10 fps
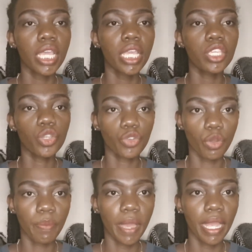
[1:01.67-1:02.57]

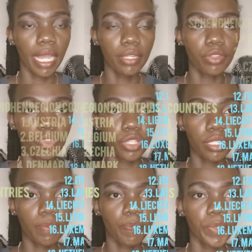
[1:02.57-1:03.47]
Europe countries.
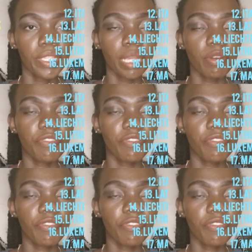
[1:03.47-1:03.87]
Some of